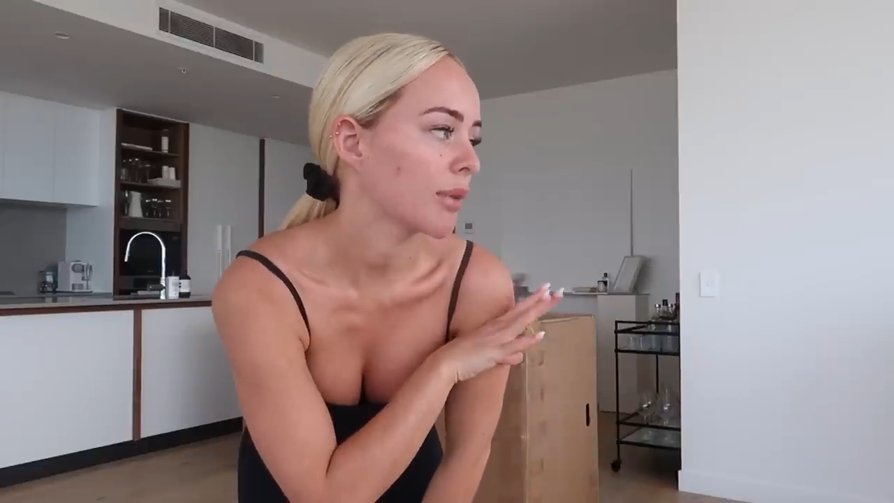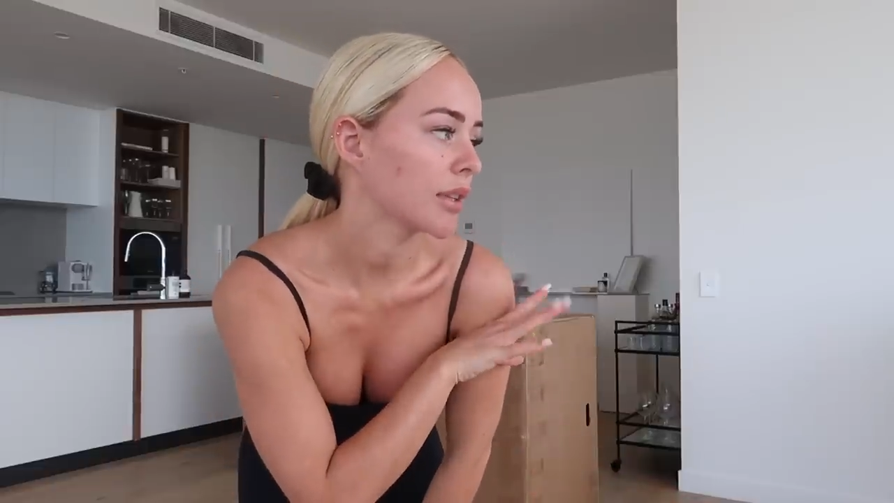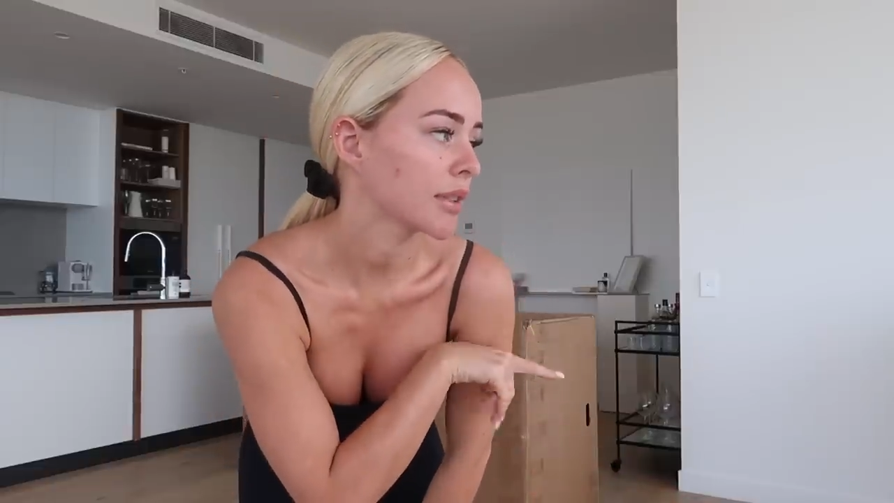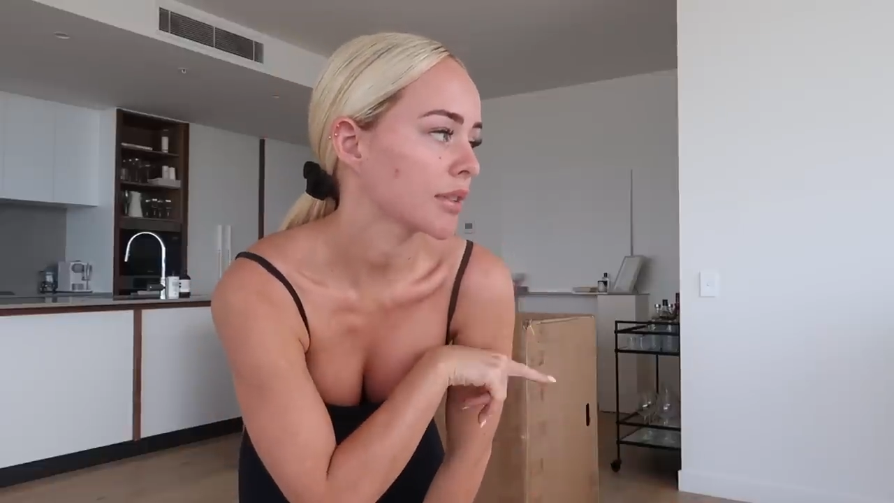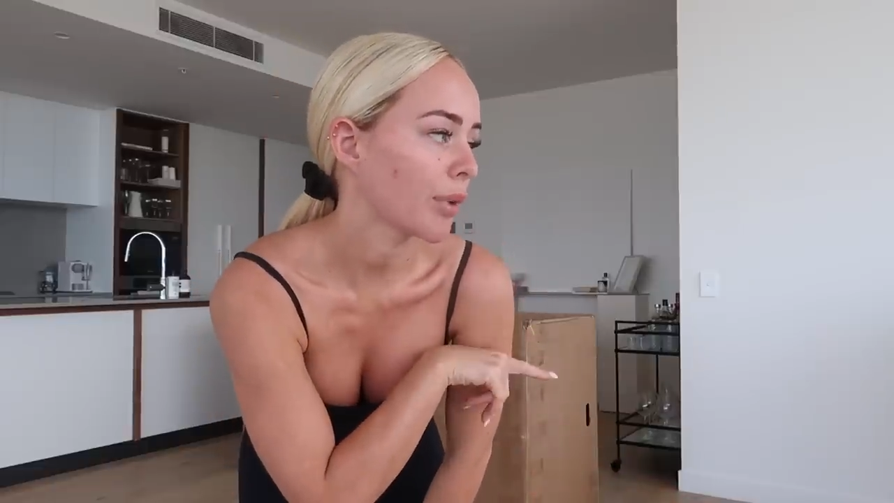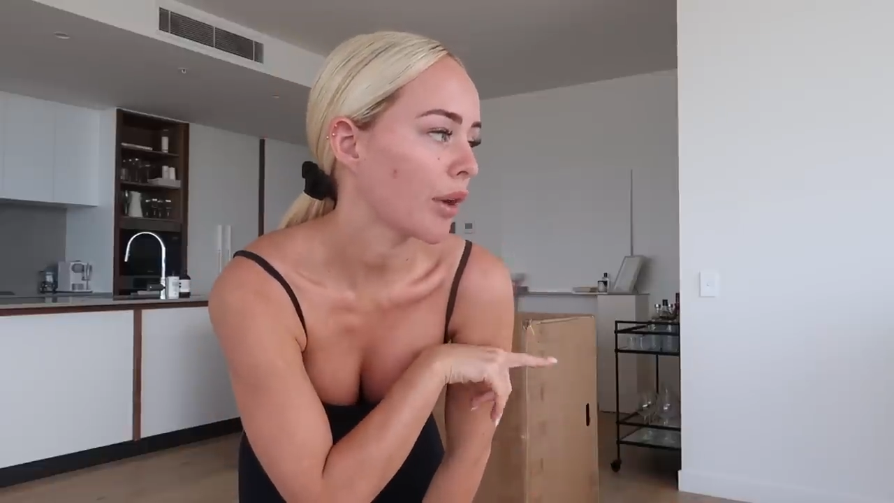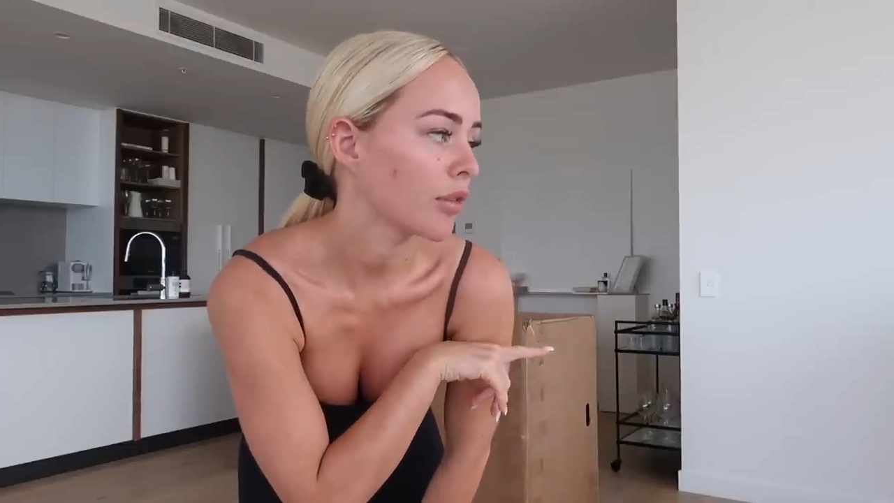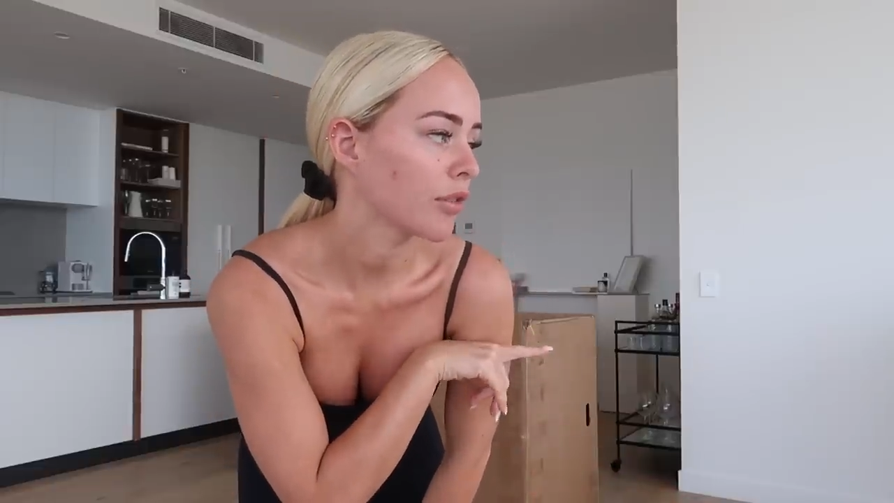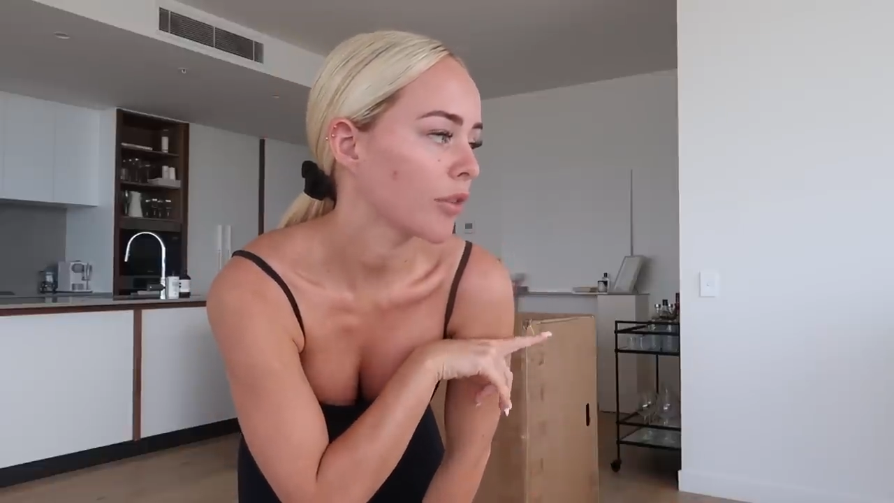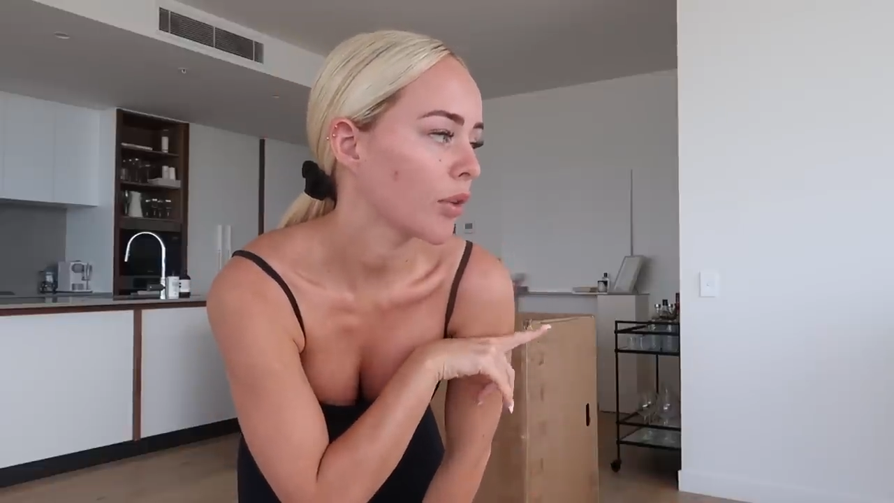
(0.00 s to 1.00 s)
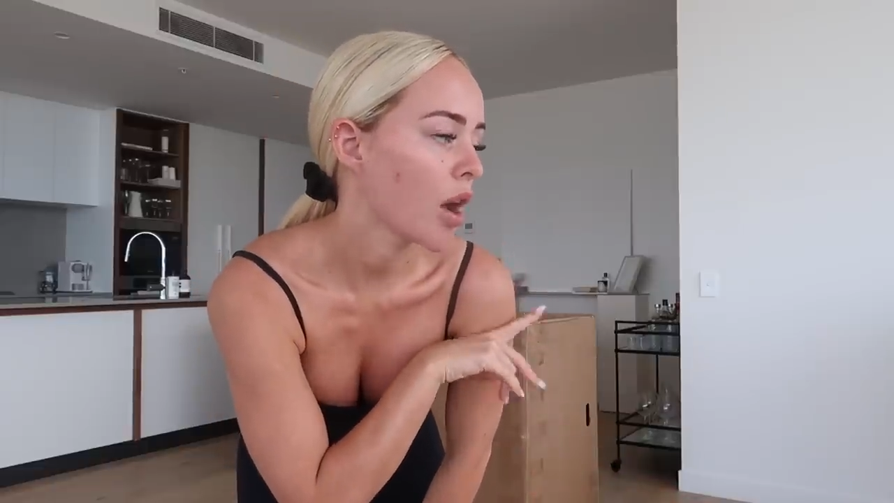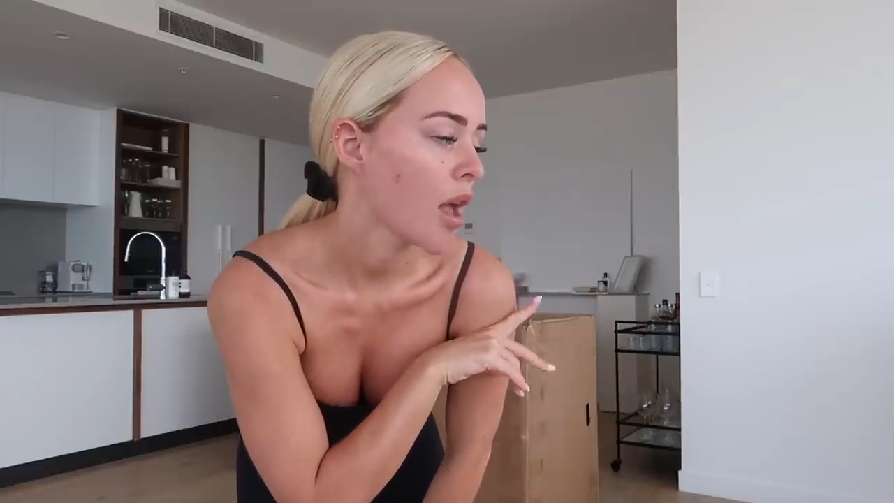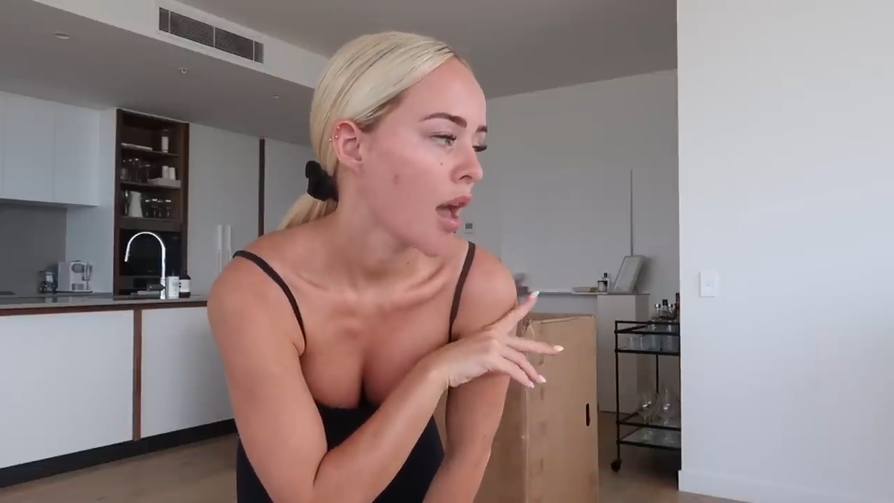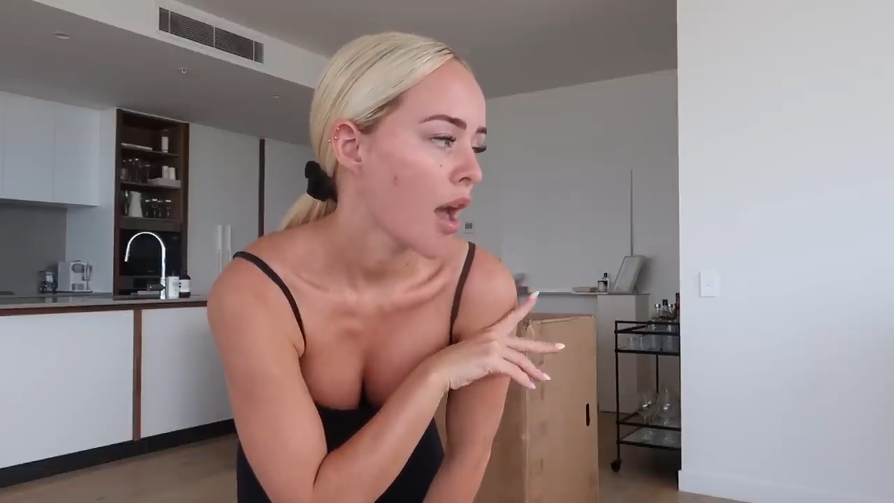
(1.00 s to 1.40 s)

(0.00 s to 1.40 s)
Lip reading: ones as well for,